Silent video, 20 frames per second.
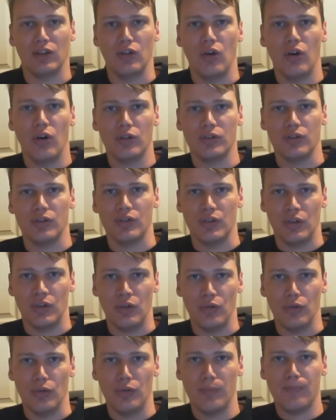knot to
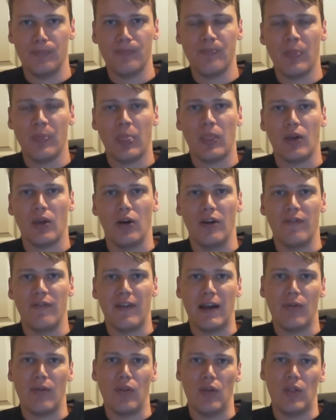secure them. I
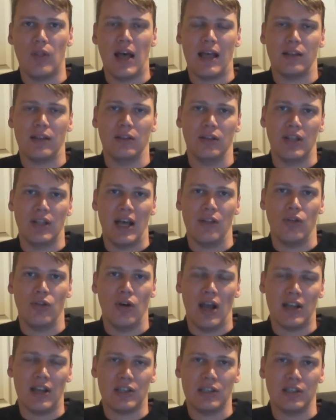found that
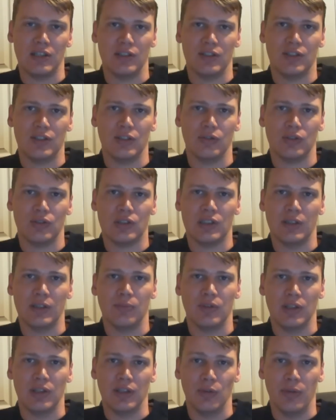knot actually still
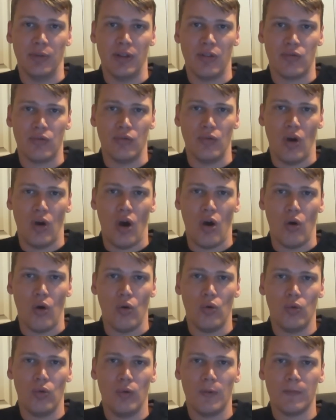slipped a little bit through the hole.